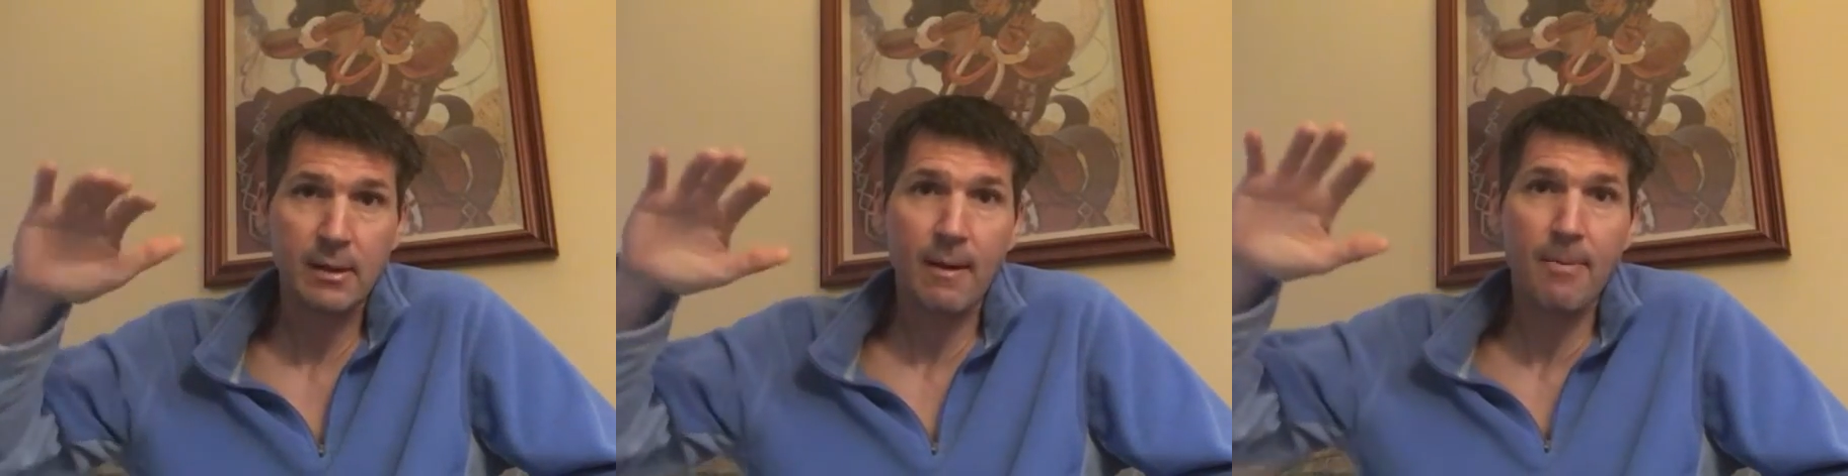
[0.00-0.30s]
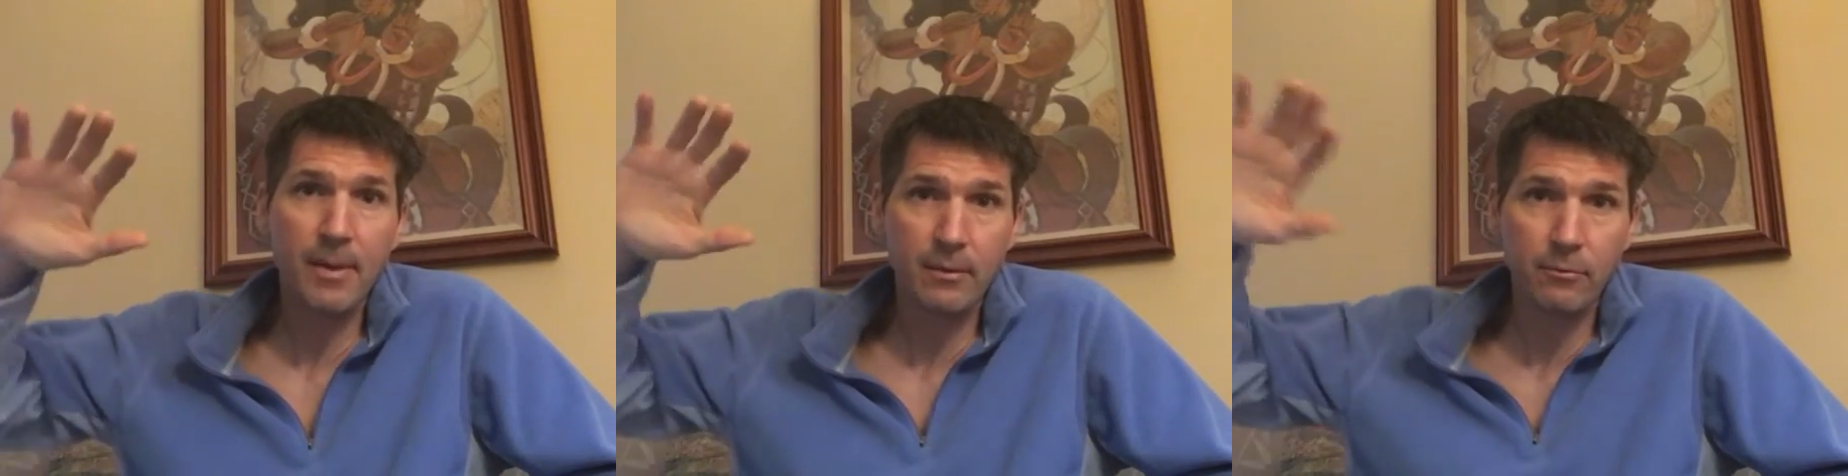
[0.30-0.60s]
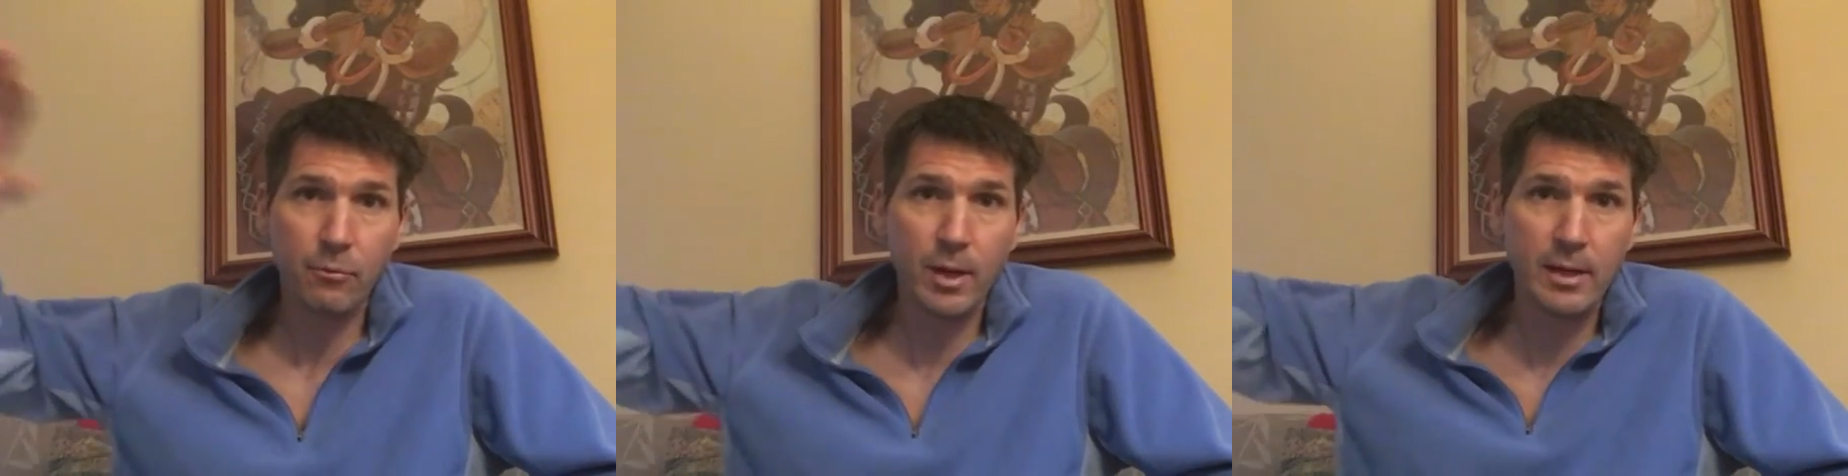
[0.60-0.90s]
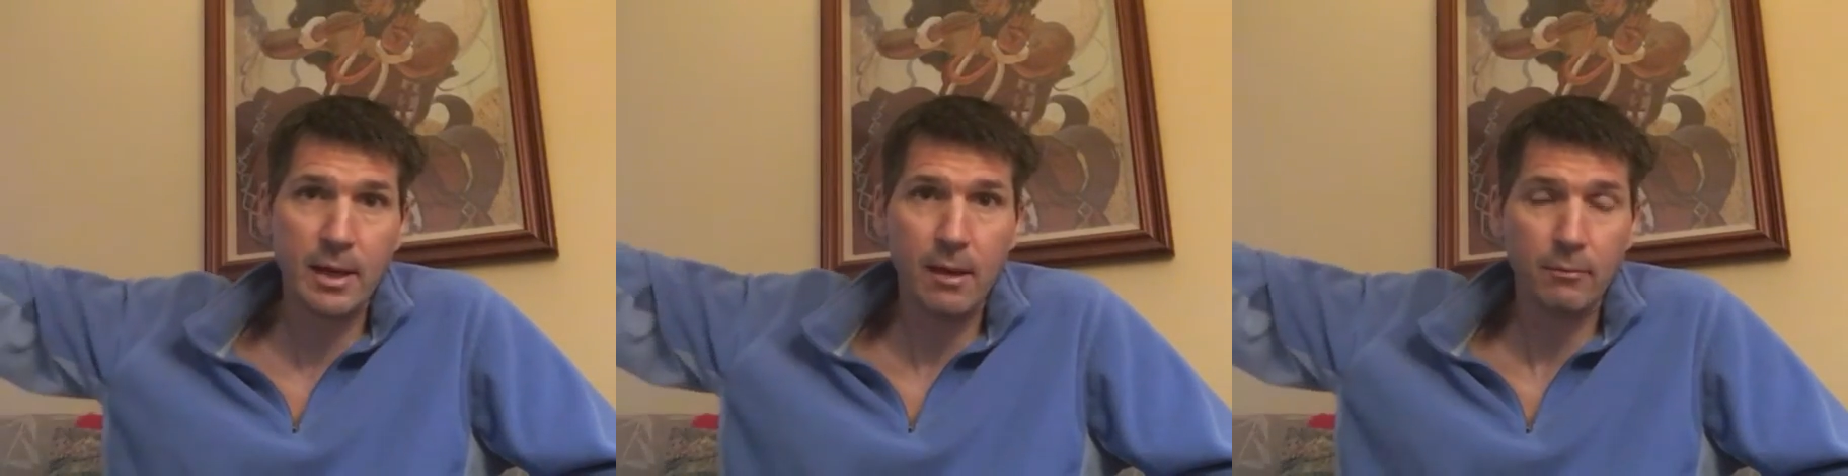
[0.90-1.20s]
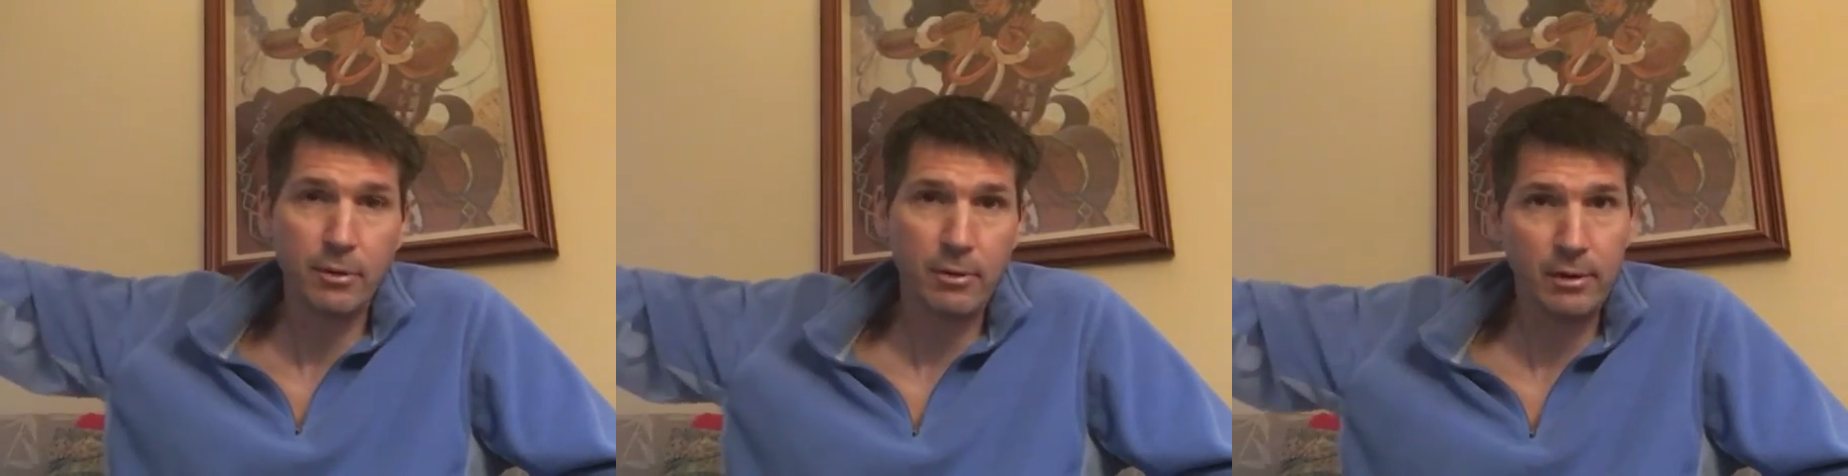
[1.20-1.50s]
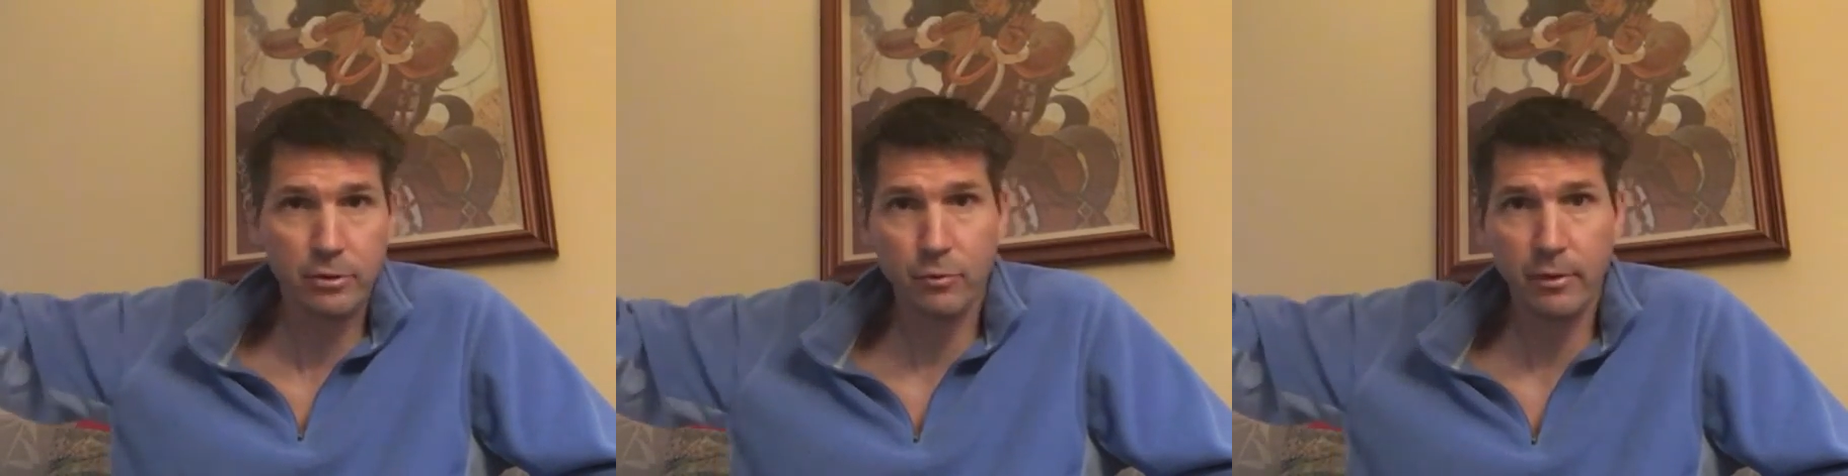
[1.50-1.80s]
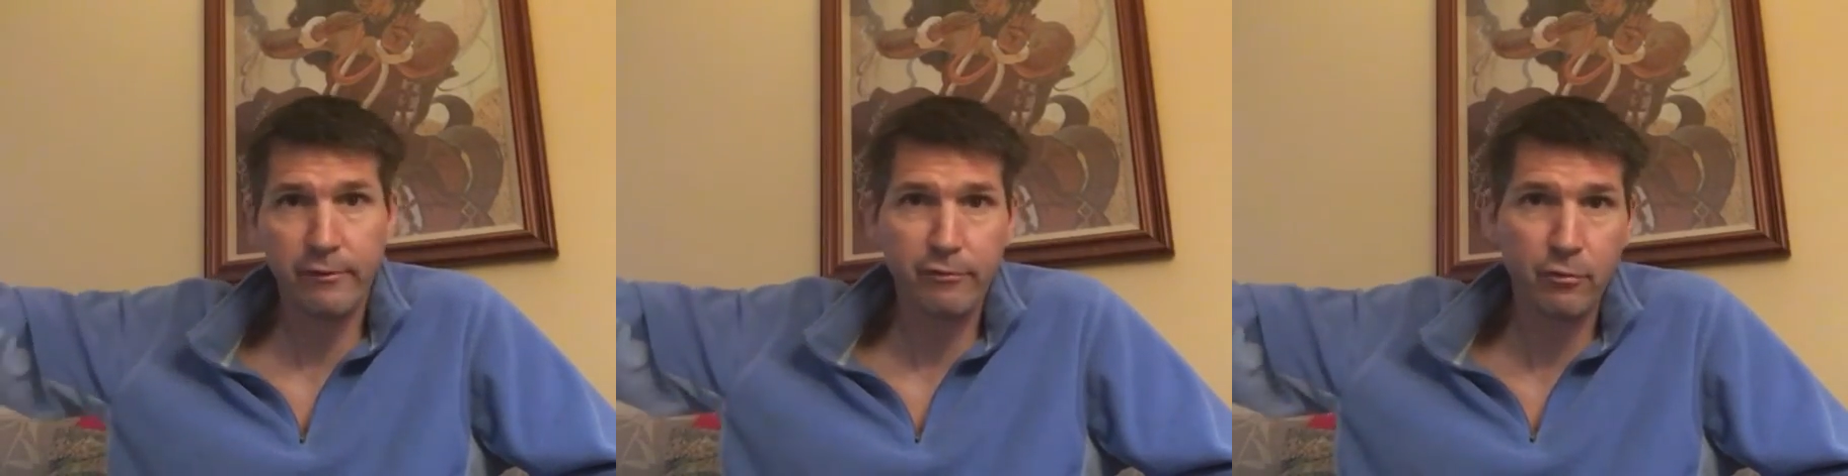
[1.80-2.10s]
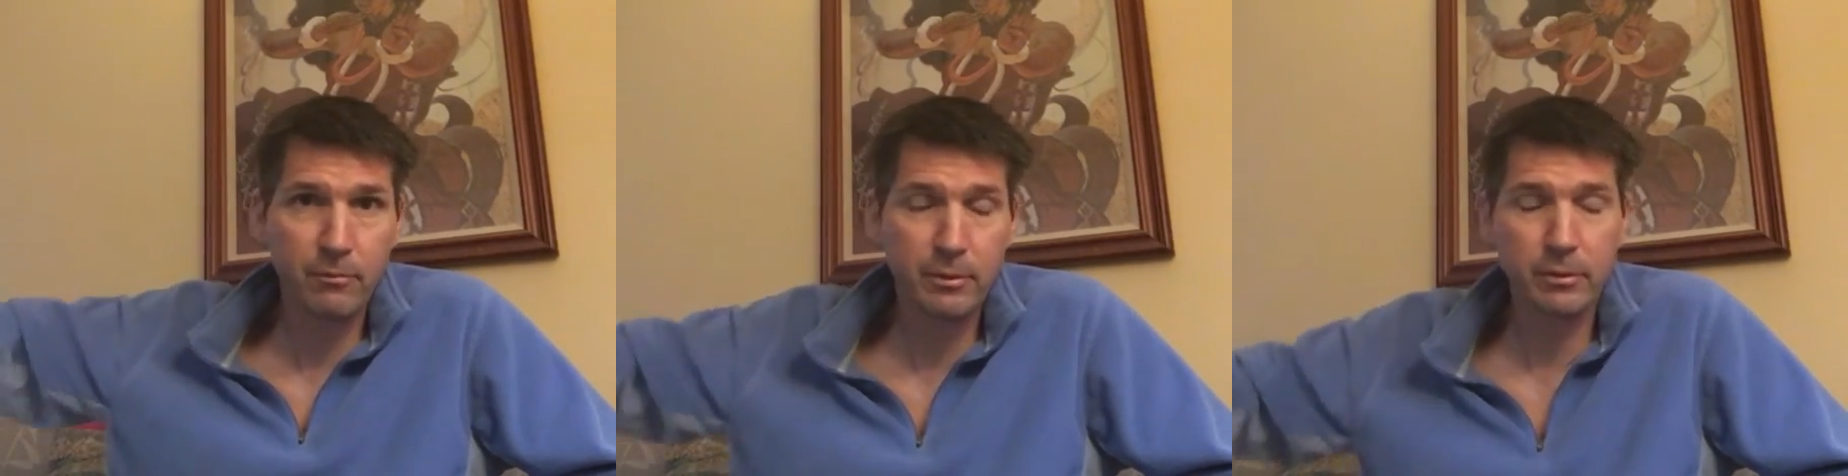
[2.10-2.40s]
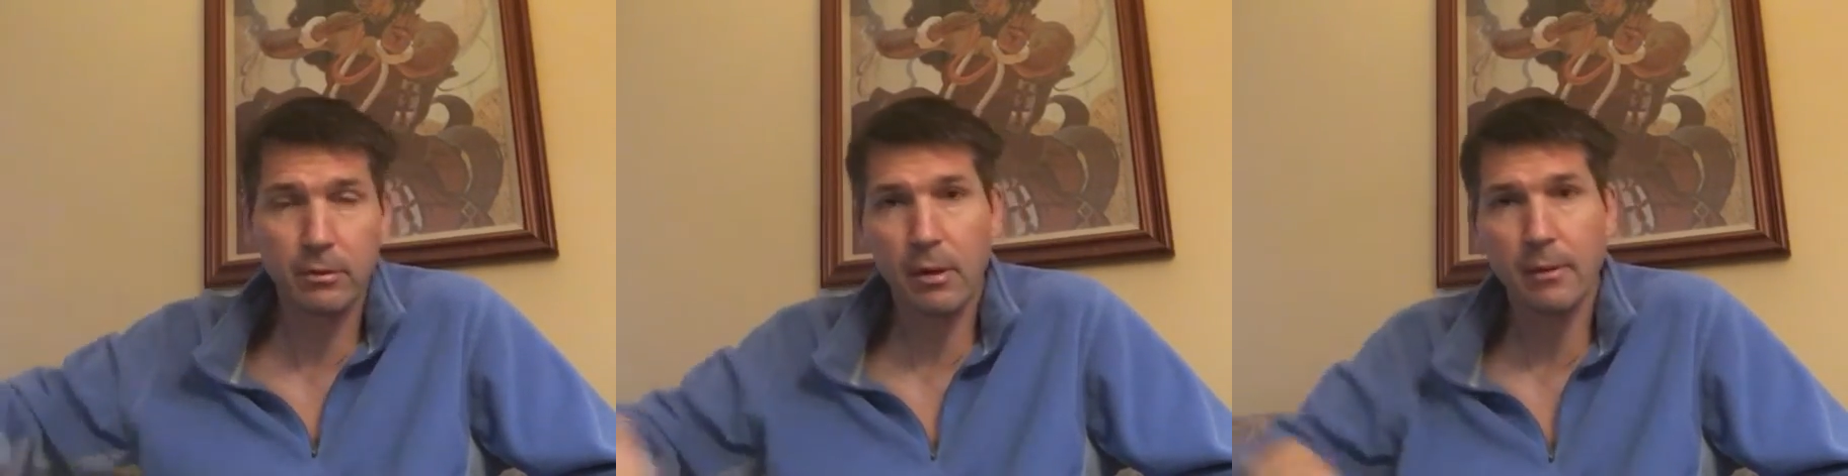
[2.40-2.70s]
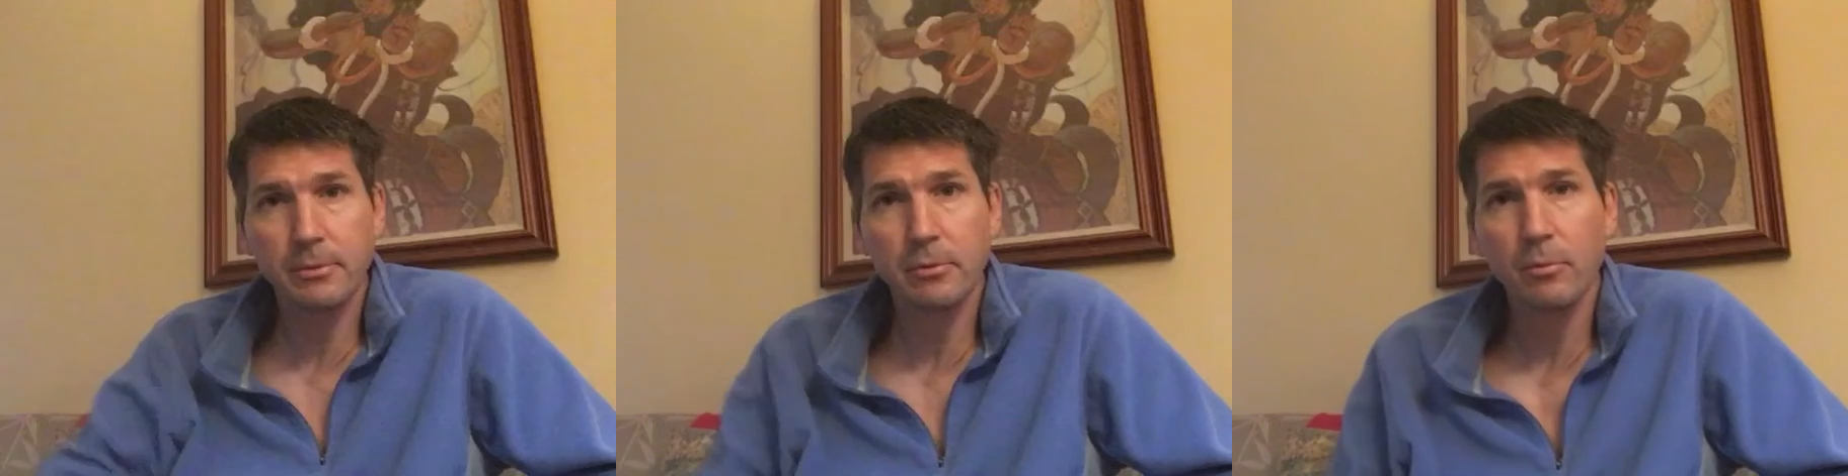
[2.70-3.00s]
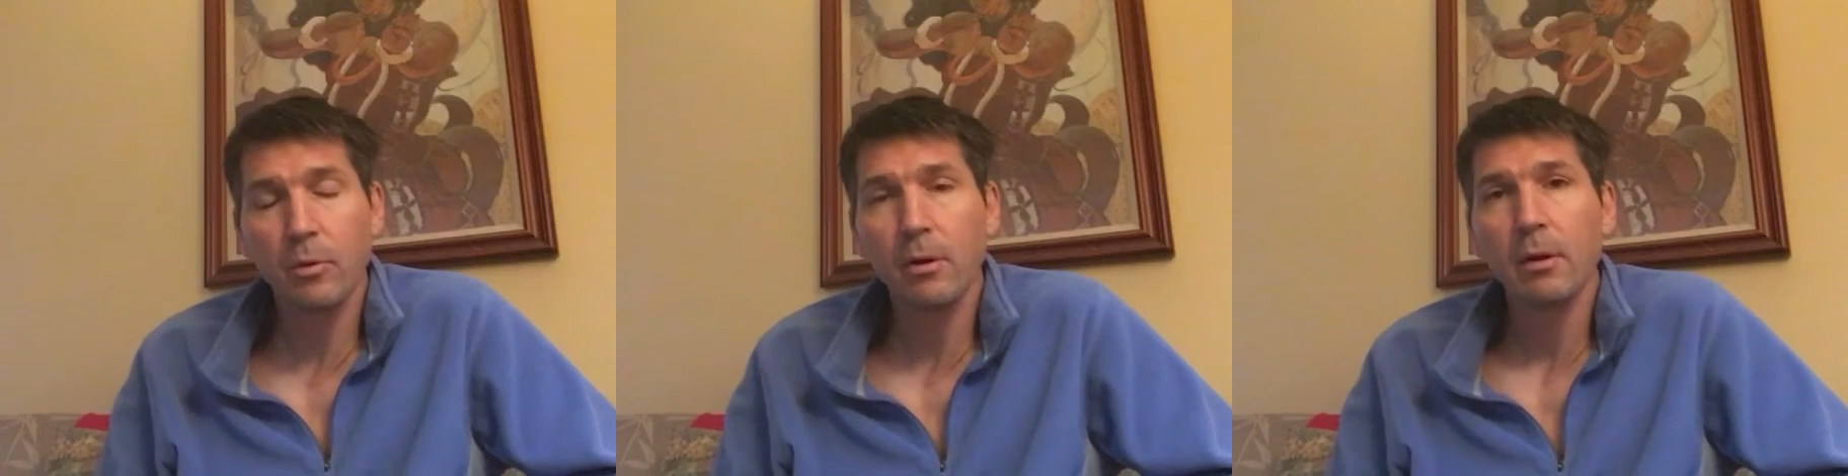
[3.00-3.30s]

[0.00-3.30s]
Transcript: and then way down when you're at 24 milligrams or more,